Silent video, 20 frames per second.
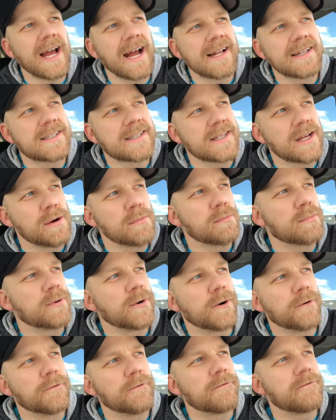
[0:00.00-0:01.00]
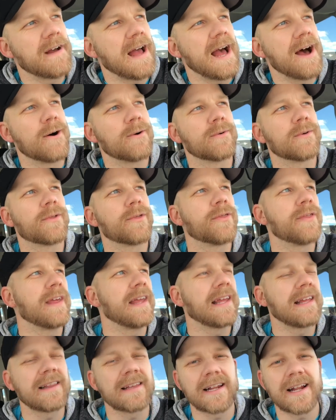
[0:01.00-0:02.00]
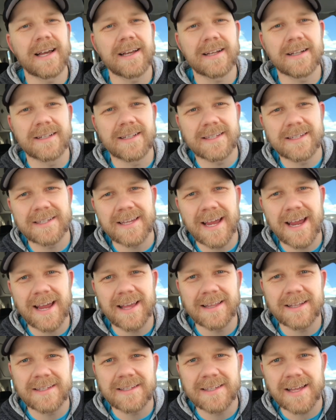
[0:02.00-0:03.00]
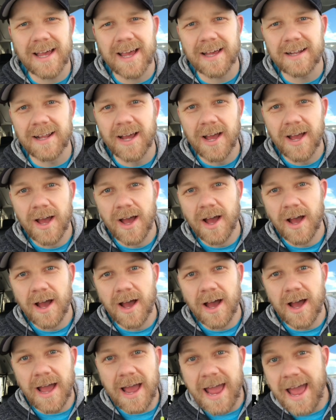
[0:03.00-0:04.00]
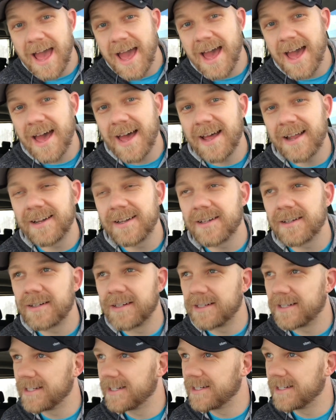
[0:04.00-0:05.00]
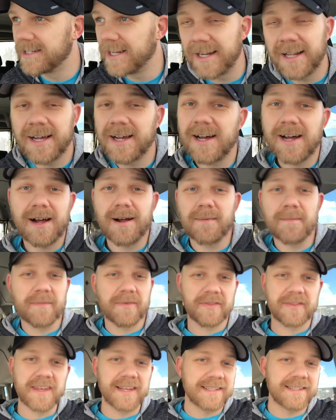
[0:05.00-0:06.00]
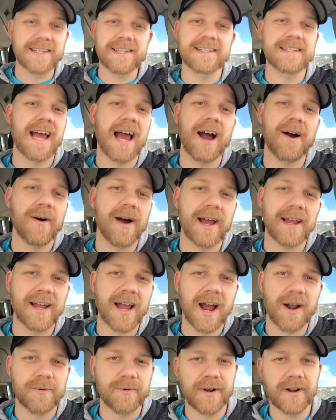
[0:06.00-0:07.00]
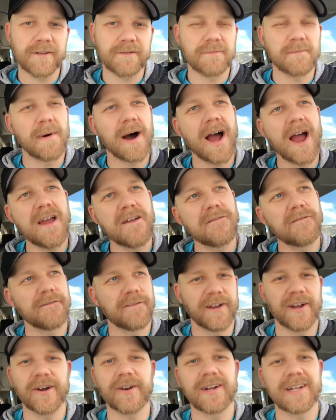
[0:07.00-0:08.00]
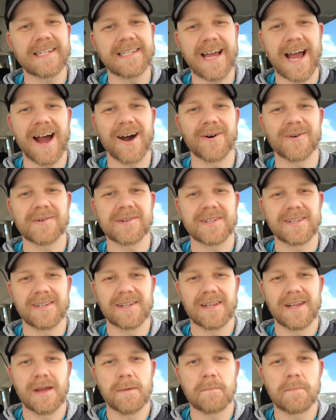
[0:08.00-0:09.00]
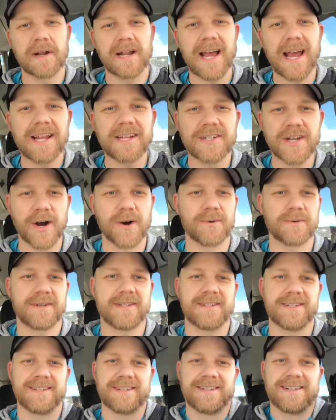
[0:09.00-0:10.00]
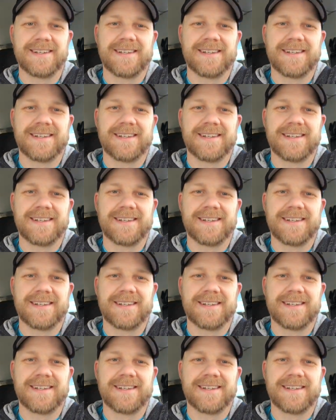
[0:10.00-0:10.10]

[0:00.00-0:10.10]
had some profound thing that I could say that said, and ta-da, this is how I got rid of my fear and doubt. But I don't.